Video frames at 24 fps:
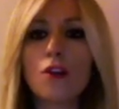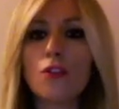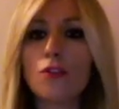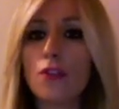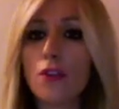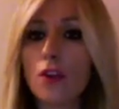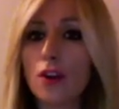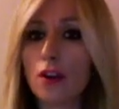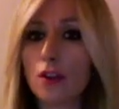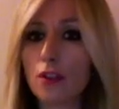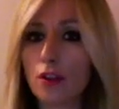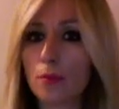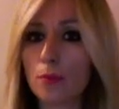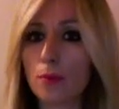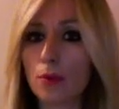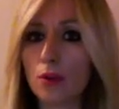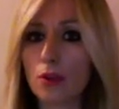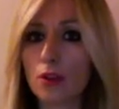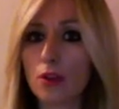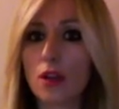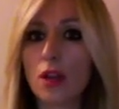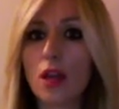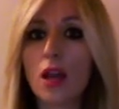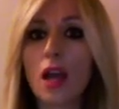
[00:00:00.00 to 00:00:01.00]

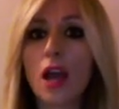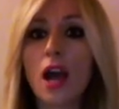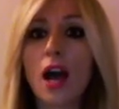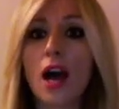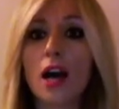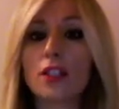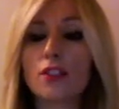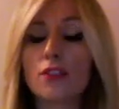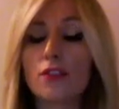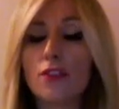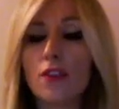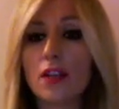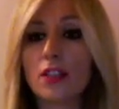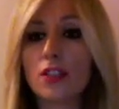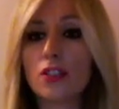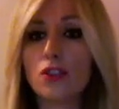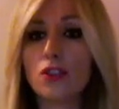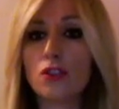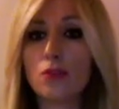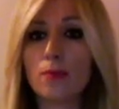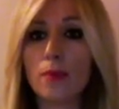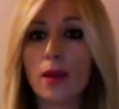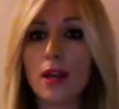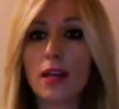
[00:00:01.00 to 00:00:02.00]
Furthermore,
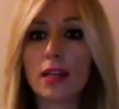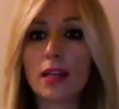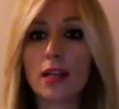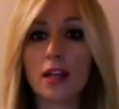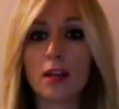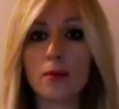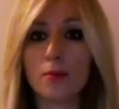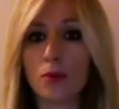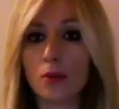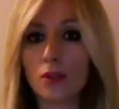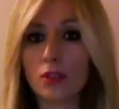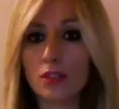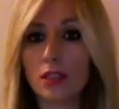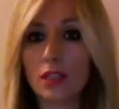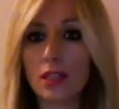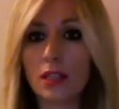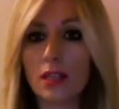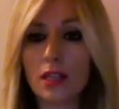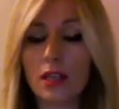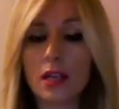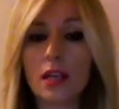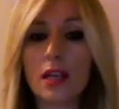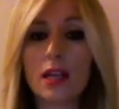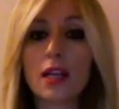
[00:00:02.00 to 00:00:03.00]
advanced numerical
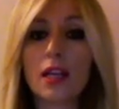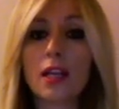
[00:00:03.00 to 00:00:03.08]
modeling